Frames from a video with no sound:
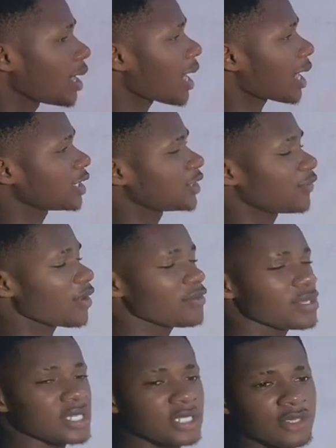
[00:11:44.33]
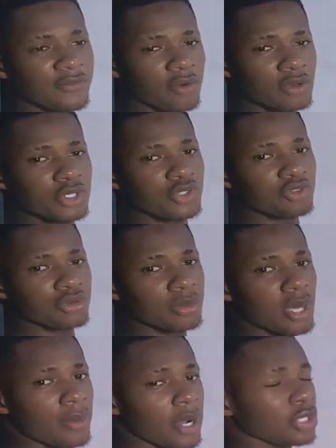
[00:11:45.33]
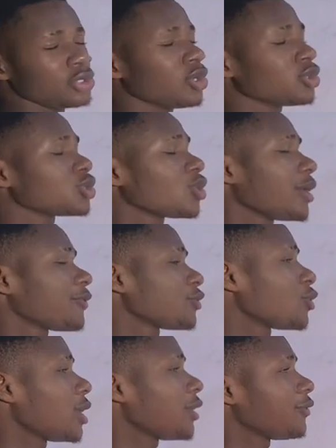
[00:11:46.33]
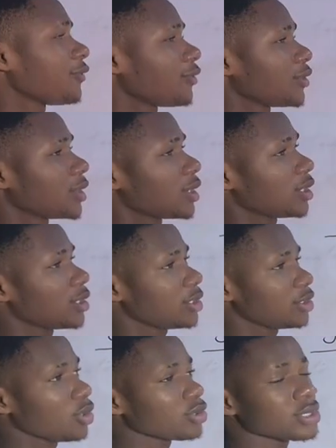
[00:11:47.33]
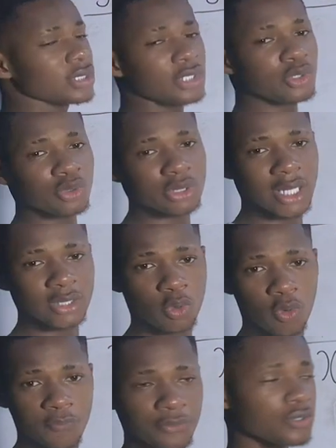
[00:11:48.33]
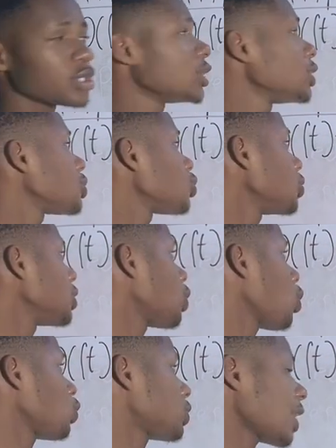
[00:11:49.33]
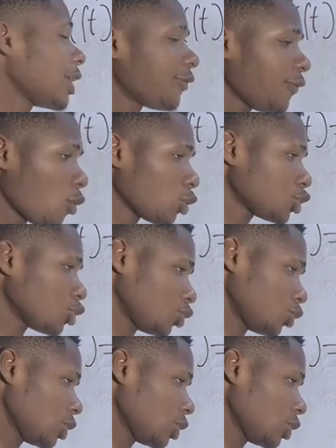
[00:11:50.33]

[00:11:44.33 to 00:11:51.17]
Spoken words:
and it's very easy for you to remember. You don't need to start confusing it with the cosine function.